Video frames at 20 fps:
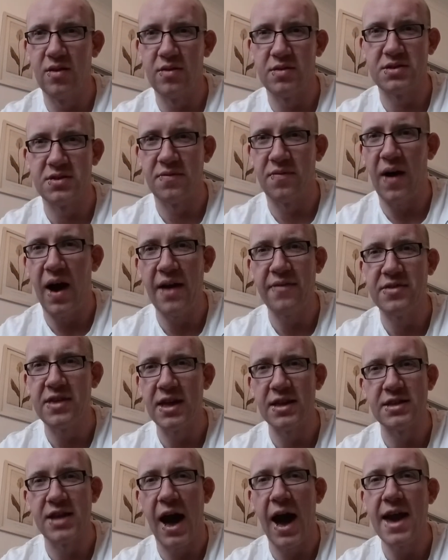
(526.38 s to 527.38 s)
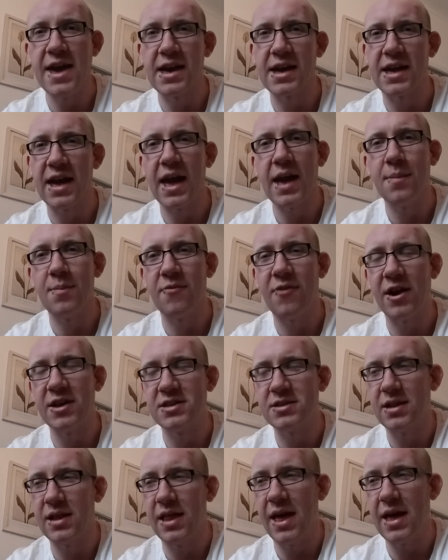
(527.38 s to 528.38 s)
survived the entire game
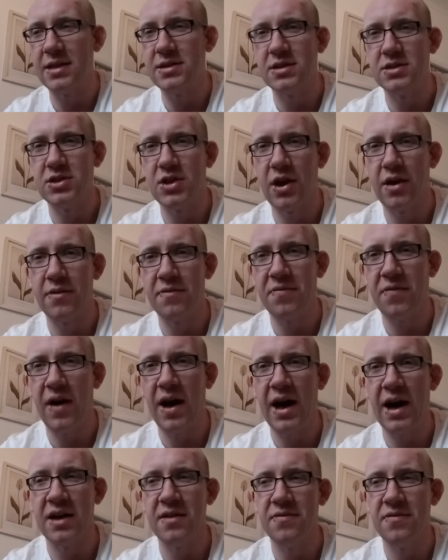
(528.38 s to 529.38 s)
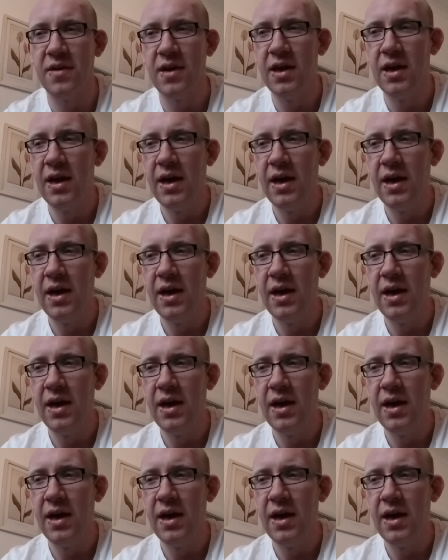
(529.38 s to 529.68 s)
right till the end of turn 5.